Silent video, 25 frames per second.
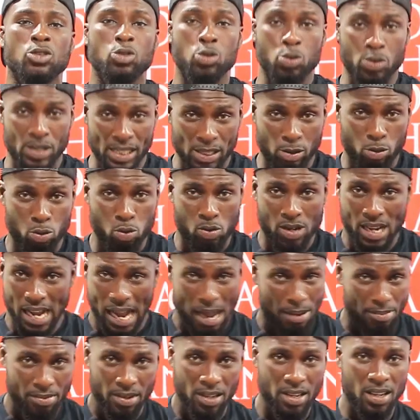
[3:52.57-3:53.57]
You need to
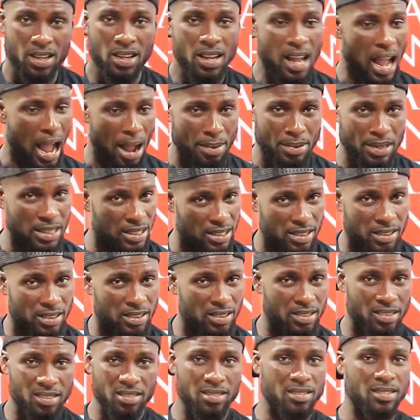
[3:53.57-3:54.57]
come, a
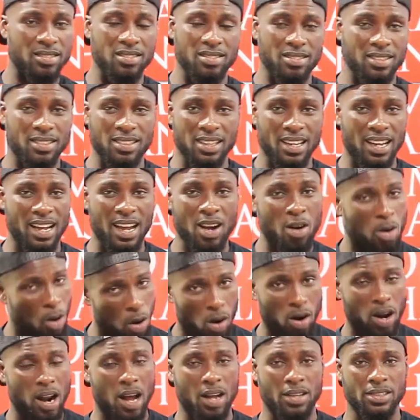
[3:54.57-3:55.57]

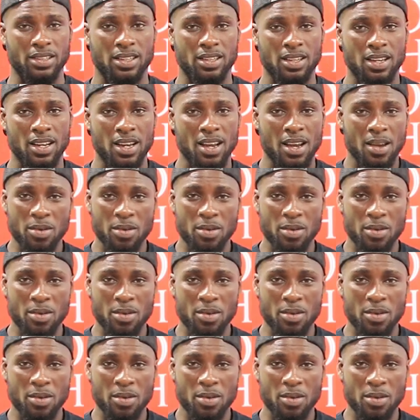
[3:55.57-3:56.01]
whole lot.